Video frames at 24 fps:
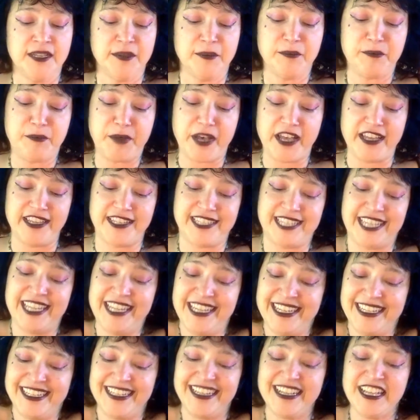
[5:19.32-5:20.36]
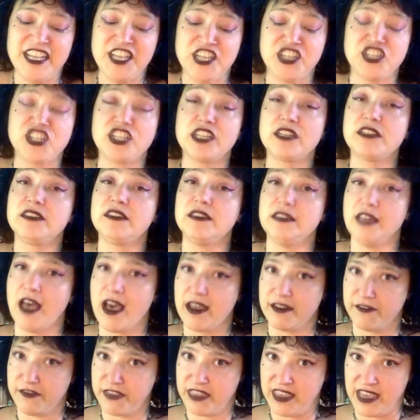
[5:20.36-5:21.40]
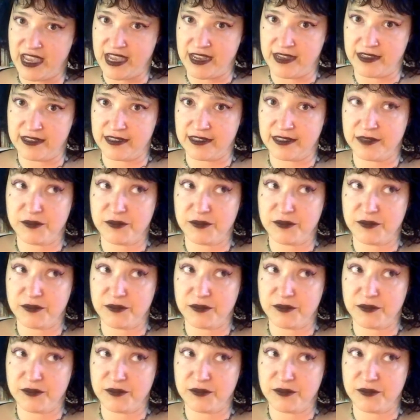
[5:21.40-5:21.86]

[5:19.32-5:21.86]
But she had a lot of things.